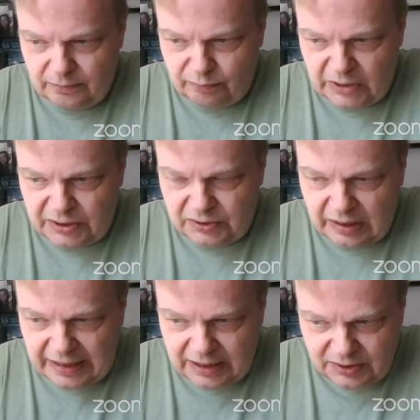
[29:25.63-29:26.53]
much
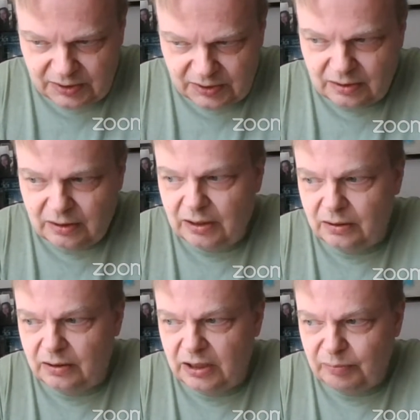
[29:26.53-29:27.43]
less
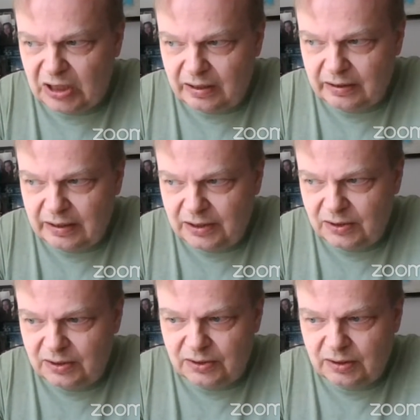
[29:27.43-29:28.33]
in typical
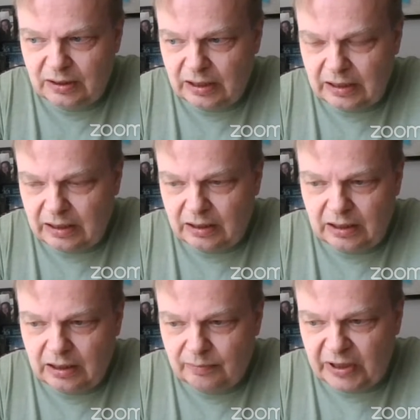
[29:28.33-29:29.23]
cases,
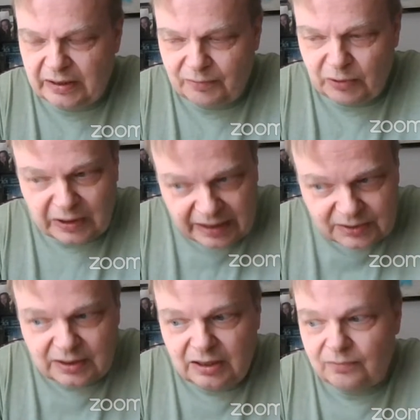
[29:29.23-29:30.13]
but
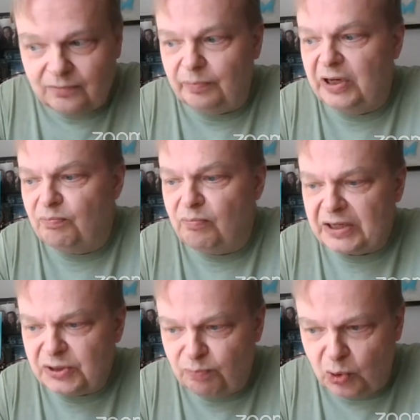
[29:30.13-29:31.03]
nevertheless, it will be
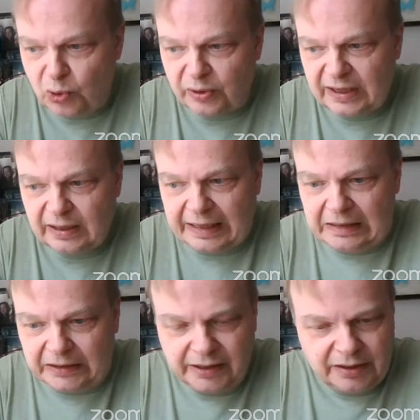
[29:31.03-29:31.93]
much more than
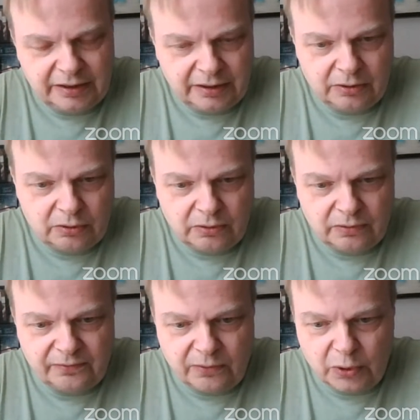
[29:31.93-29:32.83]
LTE
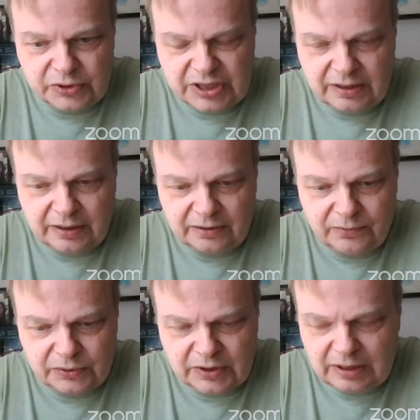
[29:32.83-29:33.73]
or 4G
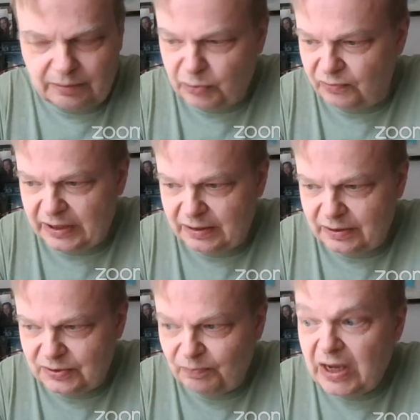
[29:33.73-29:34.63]
networks can provide
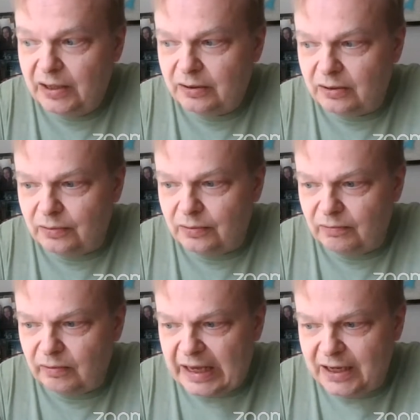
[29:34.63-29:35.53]
us.
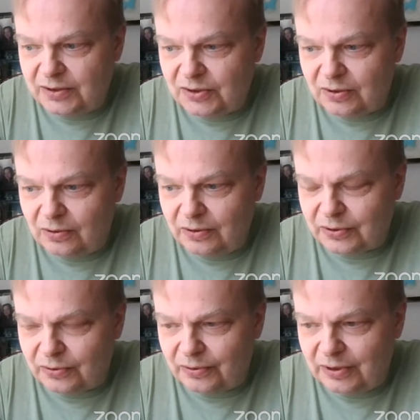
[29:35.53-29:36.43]
The latency
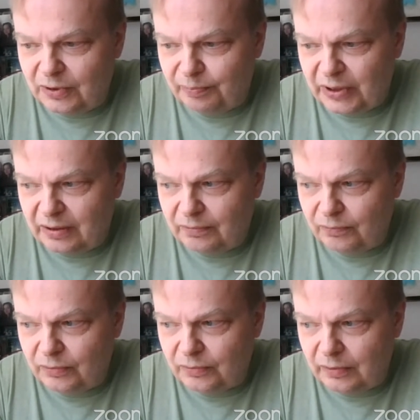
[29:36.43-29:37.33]
also, it will be
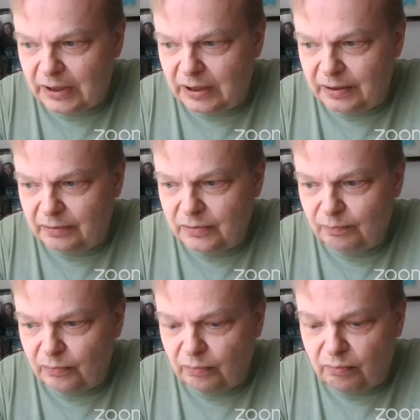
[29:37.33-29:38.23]
really
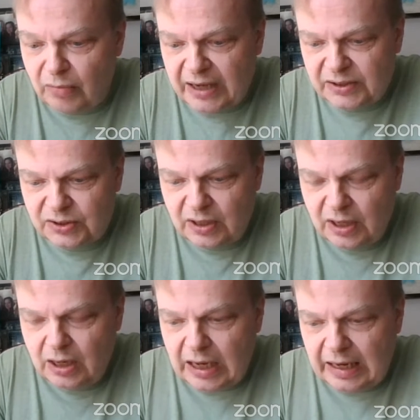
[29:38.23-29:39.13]
much
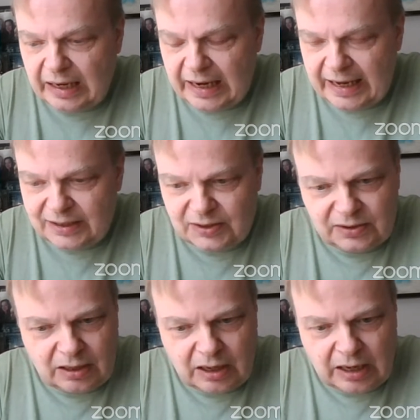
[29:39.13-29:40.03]

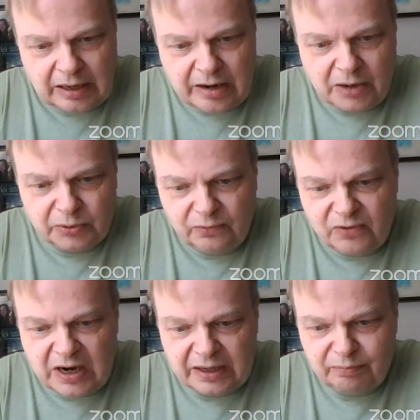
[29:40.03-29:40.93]
less, down to
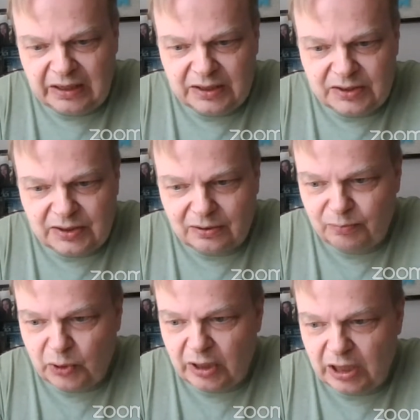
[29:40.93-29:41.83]
1
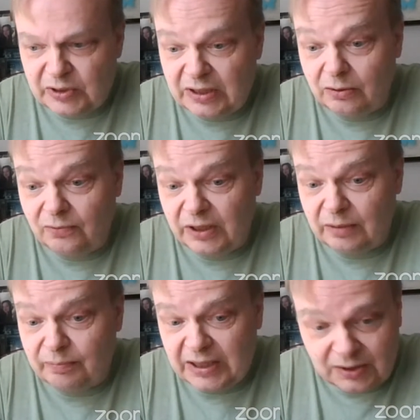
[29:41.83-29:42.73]
millisecond, perhaps in the very
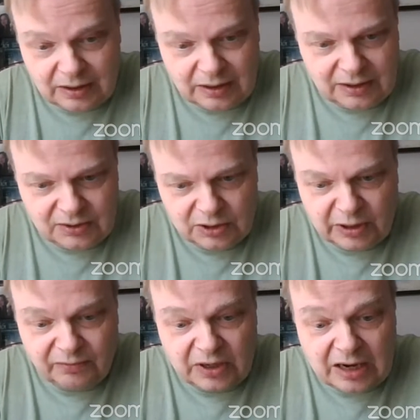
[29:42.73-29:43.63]
best cases.
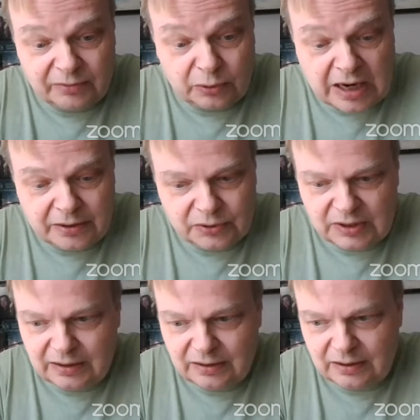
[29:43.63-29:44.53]
But we have to
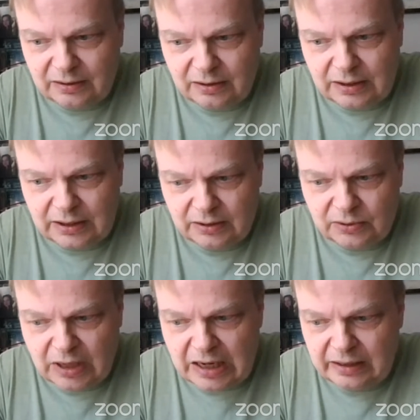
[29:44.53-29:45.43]
understand that there are
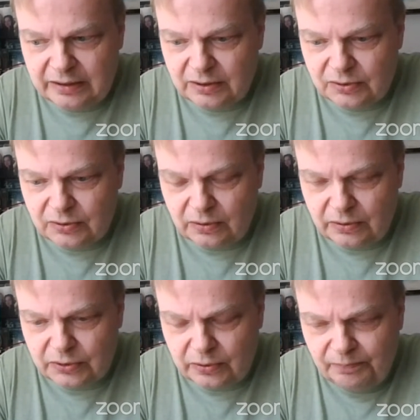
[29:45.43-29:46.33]
these realities
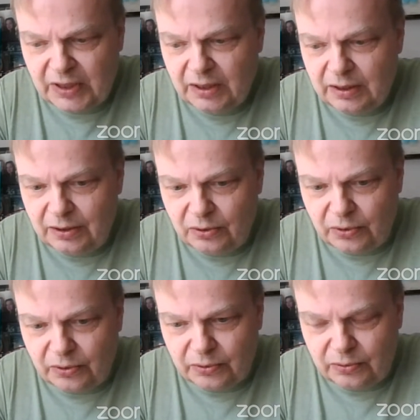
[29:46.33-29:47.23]
also in
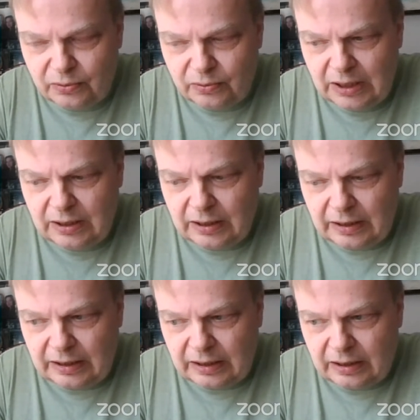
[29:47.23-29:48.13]
order to
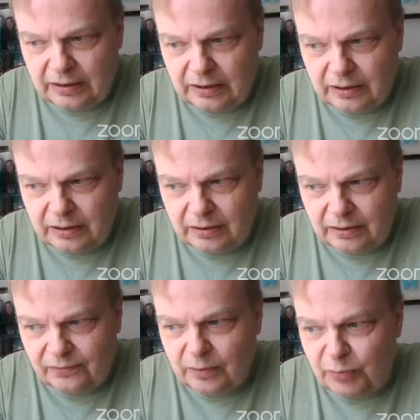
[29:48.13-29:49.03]
kind
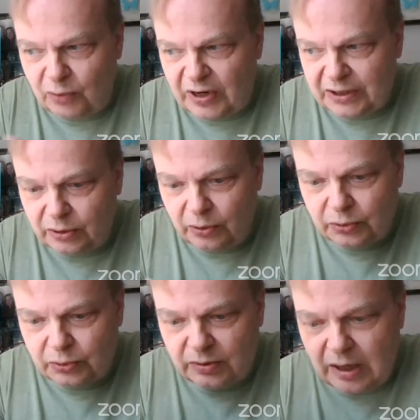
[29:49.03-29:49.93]
of provide
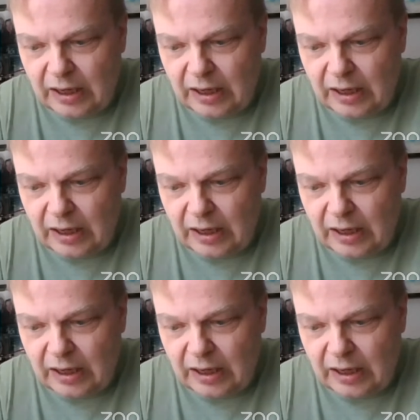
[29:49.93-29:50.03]
those